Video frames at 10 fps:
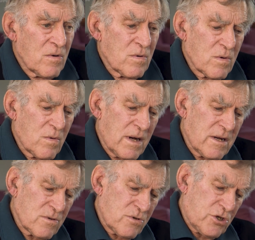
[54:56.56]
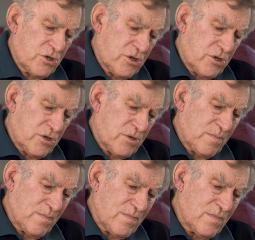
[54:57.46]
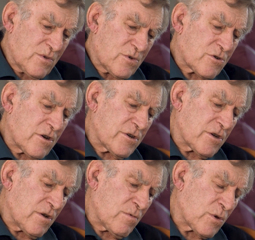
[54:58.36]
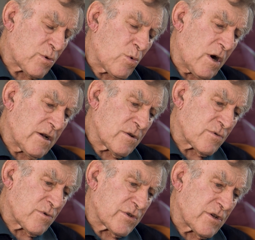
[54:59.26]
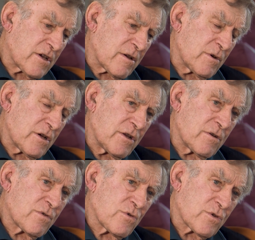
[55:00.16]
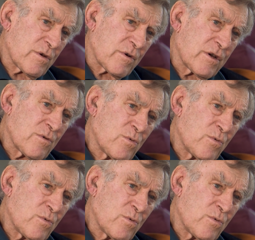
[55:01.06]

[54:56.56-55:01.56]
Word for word: Well, Wales, the tragedy with Wales was they come out here and thought they were going to